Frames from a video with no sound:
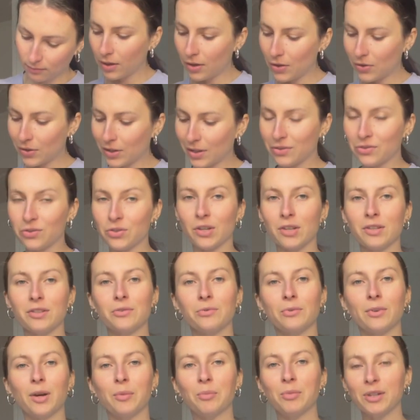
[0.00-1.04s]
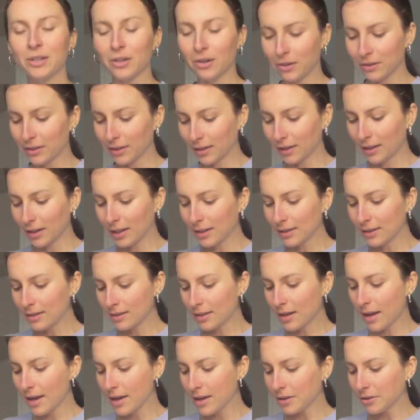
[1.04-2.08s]
You can just rub it on the cut
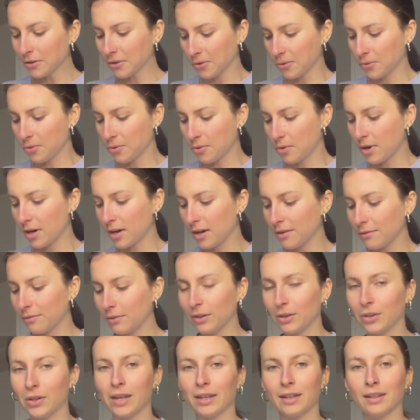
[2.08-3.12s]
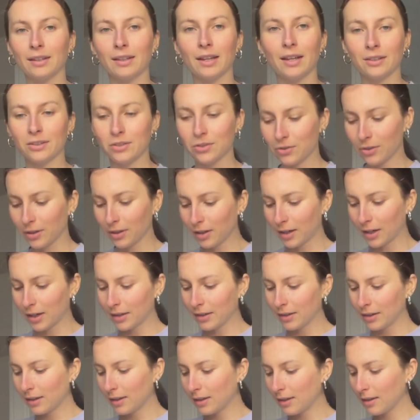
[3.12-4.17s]
side, or if you like it extra
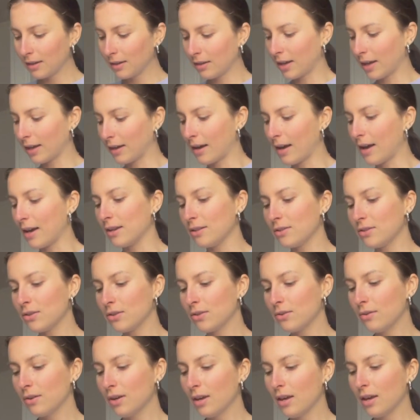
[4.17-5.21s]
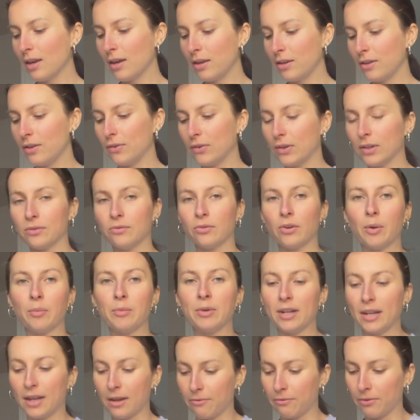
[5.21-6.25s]
garlicky like I do, you can rub
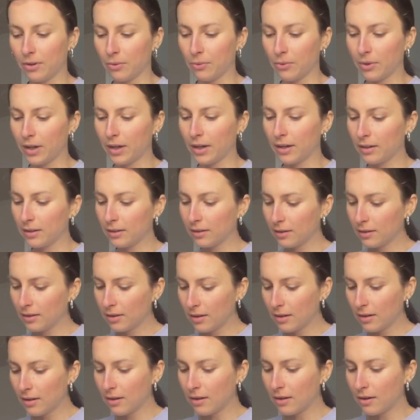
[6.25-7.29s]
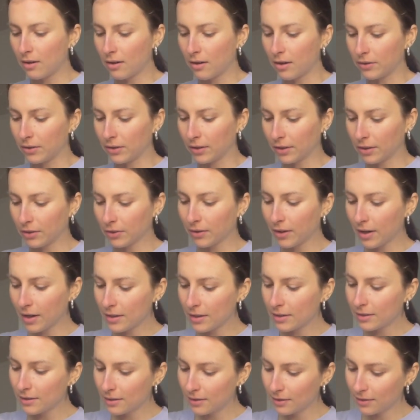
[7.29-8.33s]
it everywhere. On the
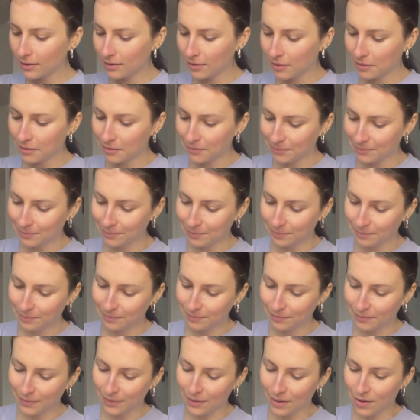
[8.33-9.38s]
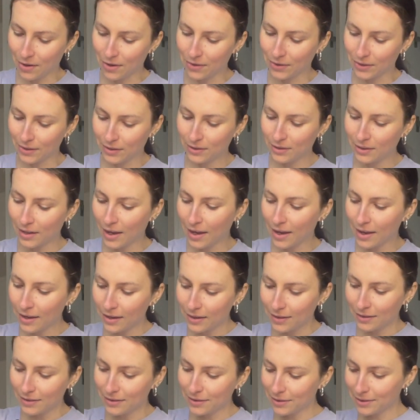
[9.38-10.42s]
crust, on the
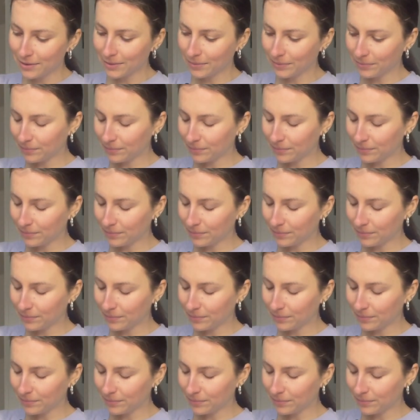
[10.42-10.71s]
sides.